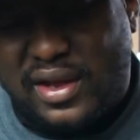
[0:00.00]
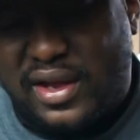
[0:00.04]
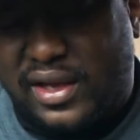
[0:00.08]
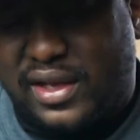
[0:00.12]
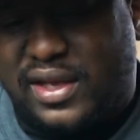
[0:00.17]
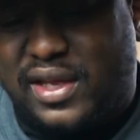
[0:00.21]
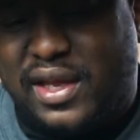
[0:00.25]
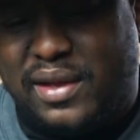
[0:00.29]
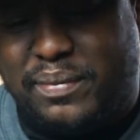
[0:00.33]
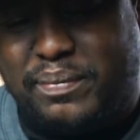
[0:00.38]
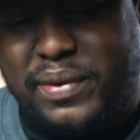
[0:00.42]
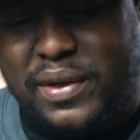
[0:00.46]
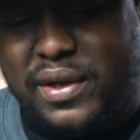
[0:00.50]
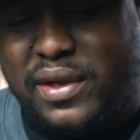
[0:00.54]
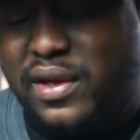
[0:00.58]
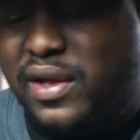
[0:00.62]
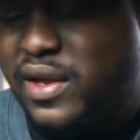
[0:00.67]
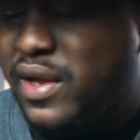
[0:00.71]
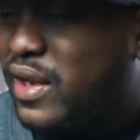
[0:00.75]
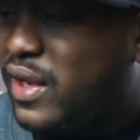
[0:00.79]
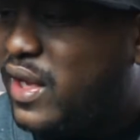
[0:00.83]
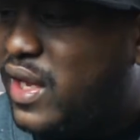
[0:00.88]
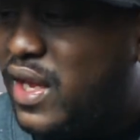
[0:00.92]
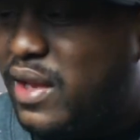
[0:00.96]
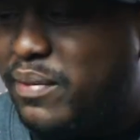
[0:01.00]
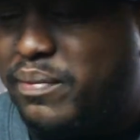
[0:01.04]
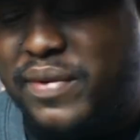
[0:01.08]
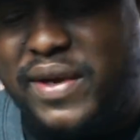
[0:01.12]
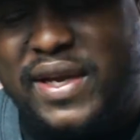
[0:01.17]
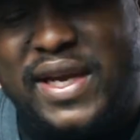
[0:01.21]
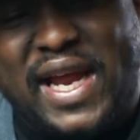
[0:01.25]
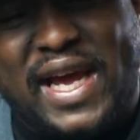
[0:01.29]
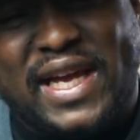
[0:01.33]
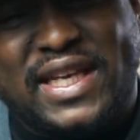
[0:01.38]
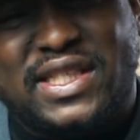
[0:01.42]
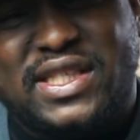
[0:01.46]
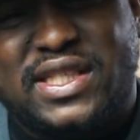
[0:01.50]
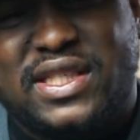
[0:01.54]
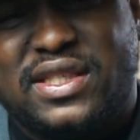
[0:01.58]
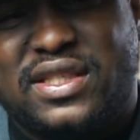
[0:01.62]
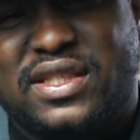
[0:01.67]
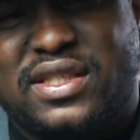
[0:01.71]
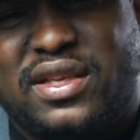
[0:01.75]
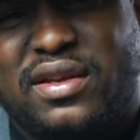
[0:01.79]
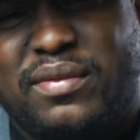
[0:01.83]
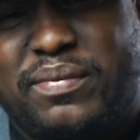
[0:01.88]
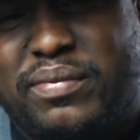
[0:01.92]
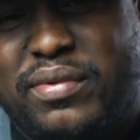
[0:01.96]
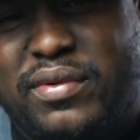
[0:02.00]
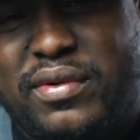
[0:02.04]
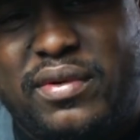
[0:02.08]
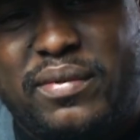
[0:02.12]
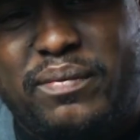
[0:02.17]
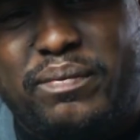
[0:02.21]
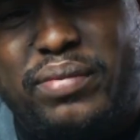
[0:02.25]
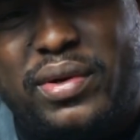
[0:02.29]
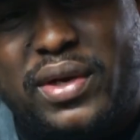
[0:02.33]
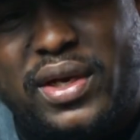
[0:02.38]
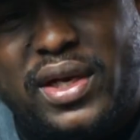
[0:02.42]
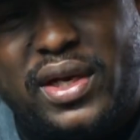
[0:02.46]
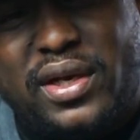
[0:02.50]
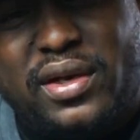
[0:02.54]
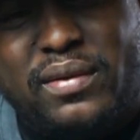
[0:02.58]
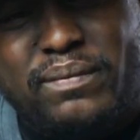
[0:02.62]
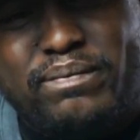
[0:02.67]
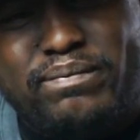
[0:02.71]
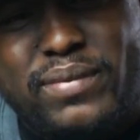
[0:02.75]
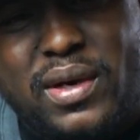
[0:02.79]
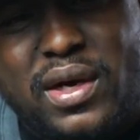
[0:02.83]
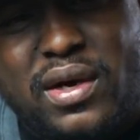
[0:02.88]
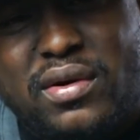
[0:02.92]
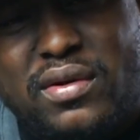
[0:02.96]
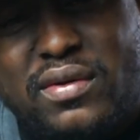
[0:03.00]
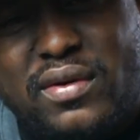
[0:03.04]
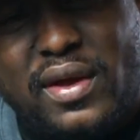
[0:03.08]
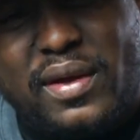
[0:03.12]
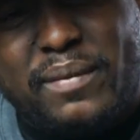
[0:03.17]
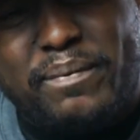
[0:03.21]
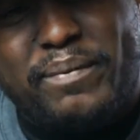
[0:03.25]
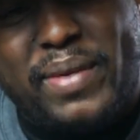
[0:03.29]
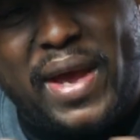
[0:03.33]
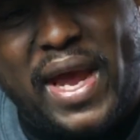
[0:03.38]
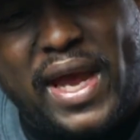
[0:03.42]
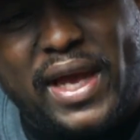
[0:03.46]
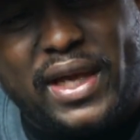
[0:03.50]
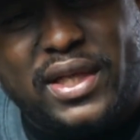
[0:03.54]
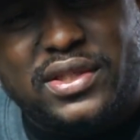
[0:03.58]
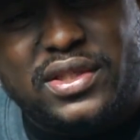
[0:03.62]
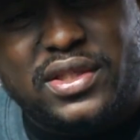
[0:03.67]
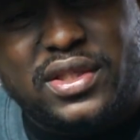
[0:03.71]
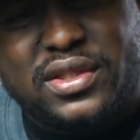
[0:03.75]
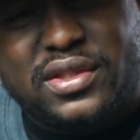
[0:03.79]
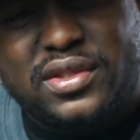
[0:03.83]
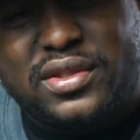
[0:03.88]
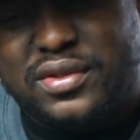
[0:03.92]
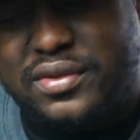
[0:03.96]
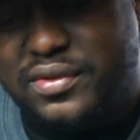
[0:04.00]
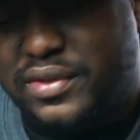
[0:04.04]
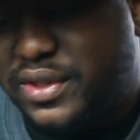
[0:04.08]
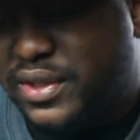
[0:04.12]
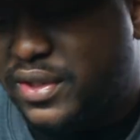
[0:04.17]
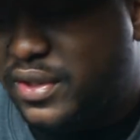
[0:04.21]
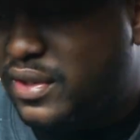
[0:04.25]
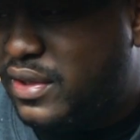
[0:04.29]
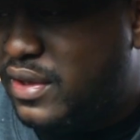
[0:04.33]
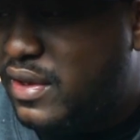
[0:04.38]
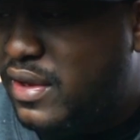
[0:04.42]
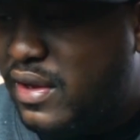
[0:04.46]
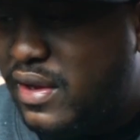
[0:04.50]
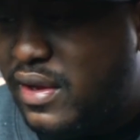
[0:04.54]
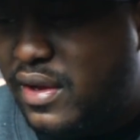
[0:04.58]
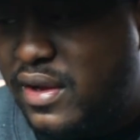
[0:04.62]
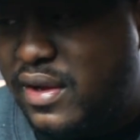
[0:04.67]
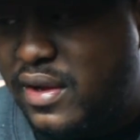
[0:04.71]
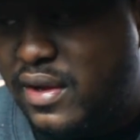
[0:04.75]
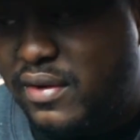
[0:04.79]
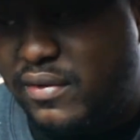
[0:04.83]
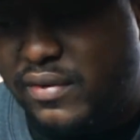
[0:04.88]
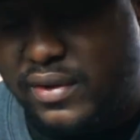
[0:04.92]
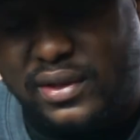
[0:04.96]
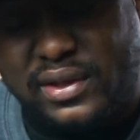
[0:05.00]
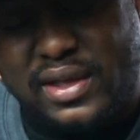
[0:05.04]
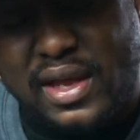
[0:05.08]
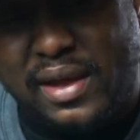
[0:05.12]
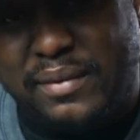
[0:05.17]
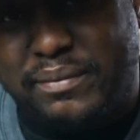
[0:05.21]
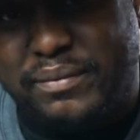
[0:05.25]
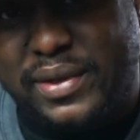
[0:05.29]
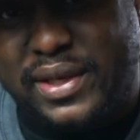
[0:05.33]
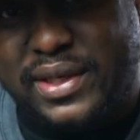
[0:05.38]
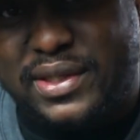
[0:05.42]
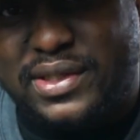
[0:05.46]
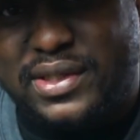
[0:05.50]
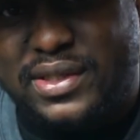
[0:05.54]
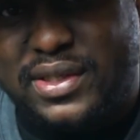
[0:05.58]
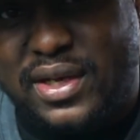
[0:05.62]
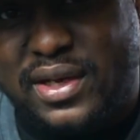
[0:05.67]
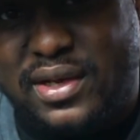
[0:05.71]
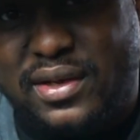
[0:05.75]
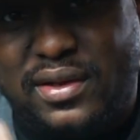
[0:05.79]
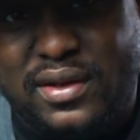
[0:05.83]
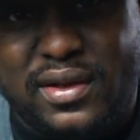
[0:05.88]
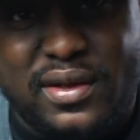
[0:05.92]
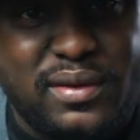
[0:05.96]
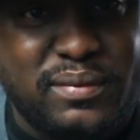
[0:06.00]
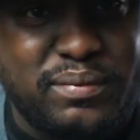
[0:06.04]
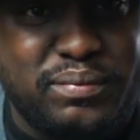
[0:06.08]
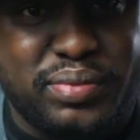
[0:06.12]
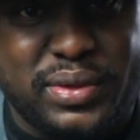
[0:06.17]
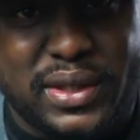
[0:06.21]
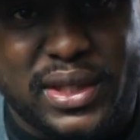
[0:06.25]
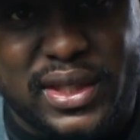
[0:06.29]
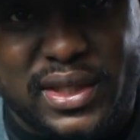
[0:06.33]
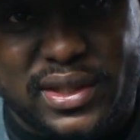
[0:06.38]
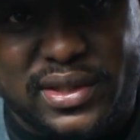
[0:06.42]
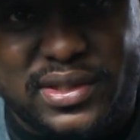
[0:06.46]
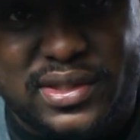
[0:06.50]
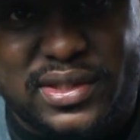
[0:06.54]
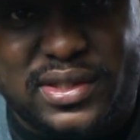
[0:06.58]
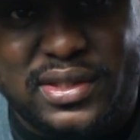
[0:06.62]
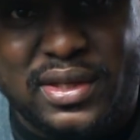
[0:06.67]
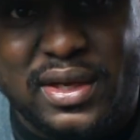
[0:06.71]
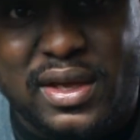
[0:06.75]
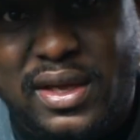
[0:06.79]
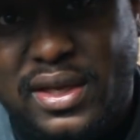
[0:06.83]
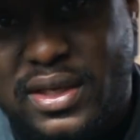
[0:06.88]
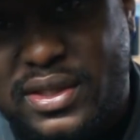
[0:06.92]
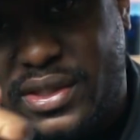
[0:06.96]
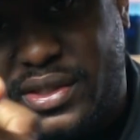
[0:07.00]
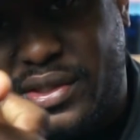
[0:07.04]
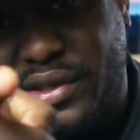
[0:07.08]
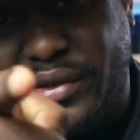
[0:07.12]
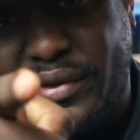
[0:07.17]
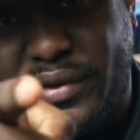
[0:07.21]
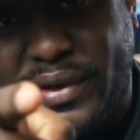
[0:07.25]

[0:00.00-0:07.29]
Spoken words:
I keep it nice and simple, put it in the bow and package it to you. With that being said, peace. See